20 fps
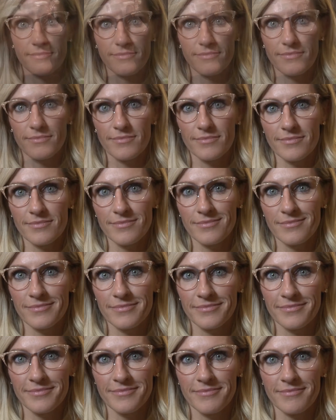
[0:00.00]
And so
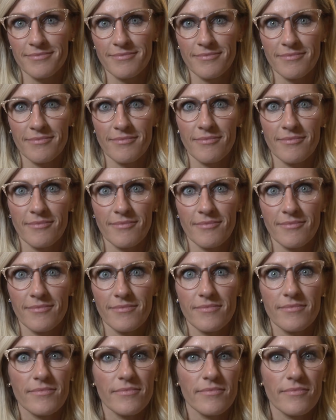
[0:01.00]
this
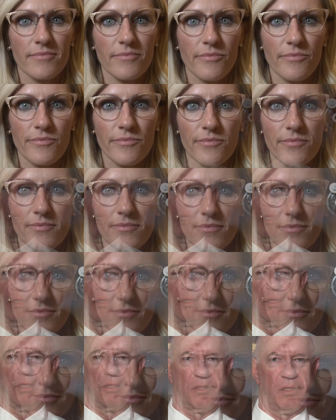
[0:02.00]
Sapphire No-Glare
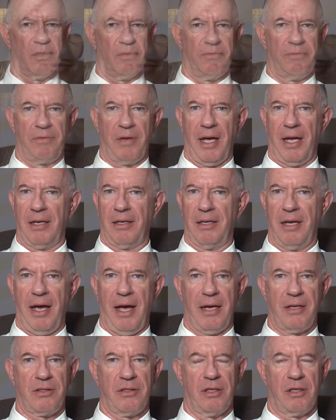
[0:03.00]
Coating does a
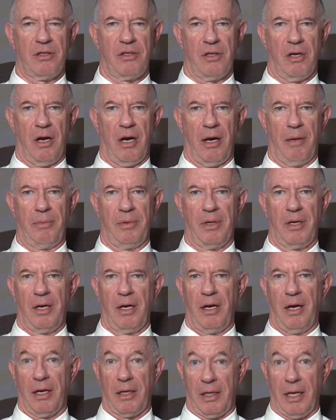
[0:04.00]
fantastic job,
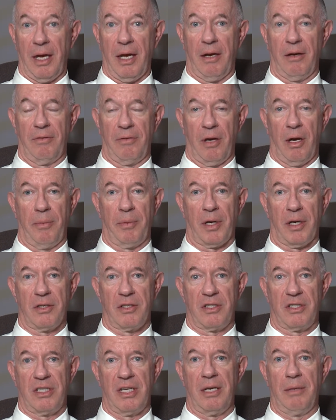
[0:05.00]
again, of helping
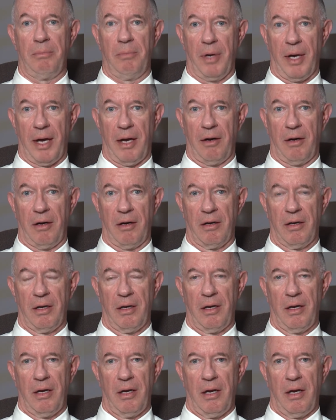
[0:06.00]
us see better.
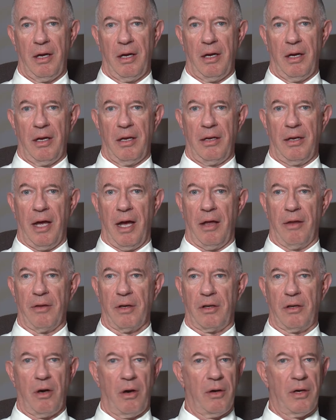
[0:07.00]
Now,
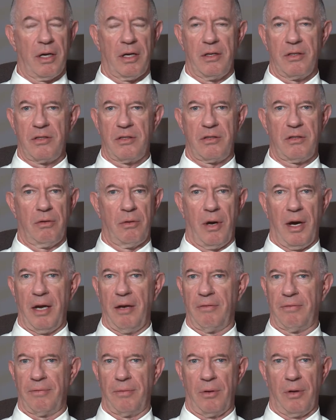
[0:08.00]
the coating is
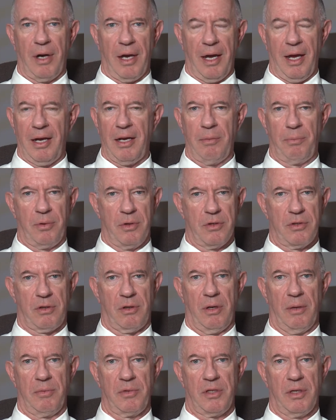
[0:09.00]
great for any
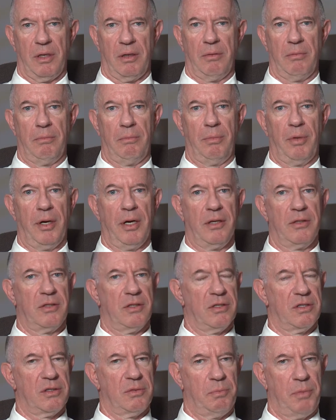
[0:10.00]
prescription, but
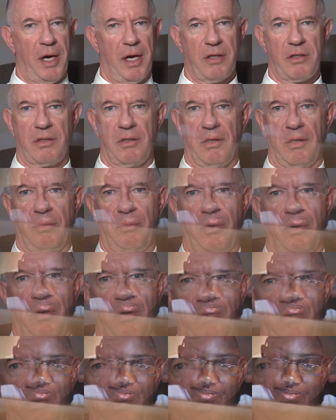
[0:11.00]
it's especially
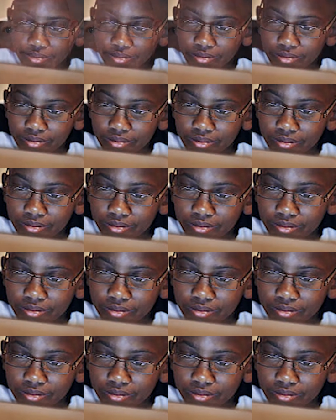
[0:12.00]
important for those that have
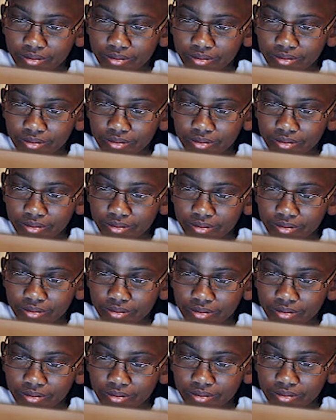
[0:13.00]
a stronger
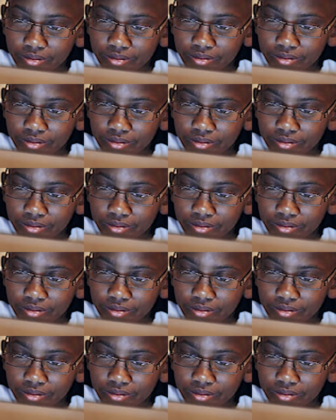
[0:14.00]
prescription,